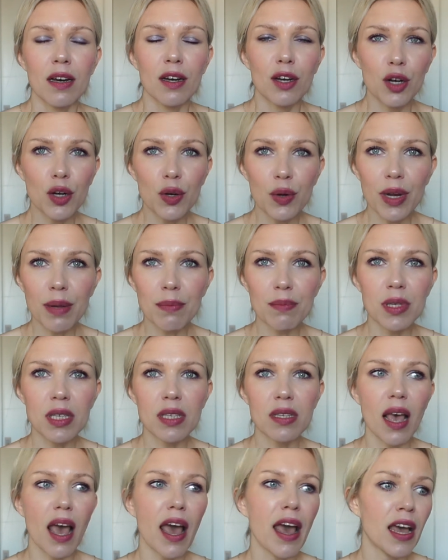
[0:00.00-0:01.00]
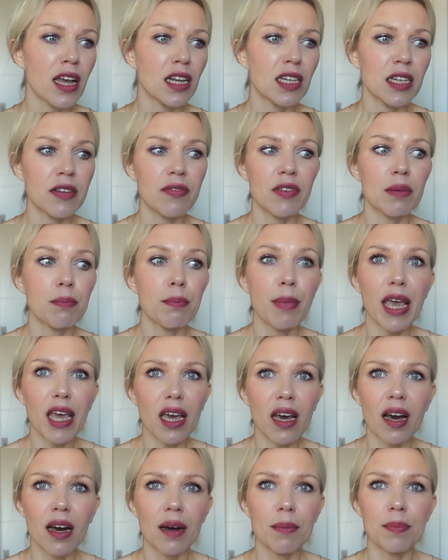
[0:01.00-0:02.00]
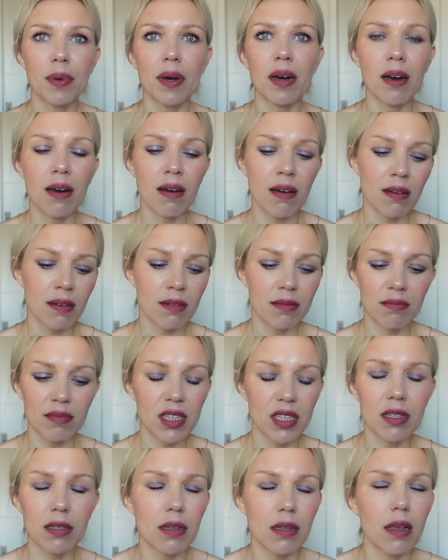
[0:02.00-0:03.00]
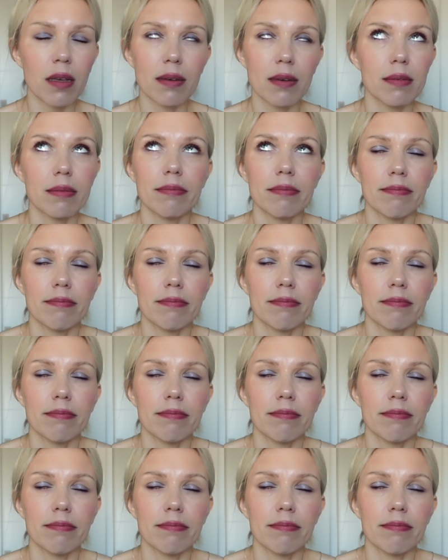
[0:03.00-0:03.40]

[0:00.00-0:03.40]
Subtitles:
creams and even makeup. It's like,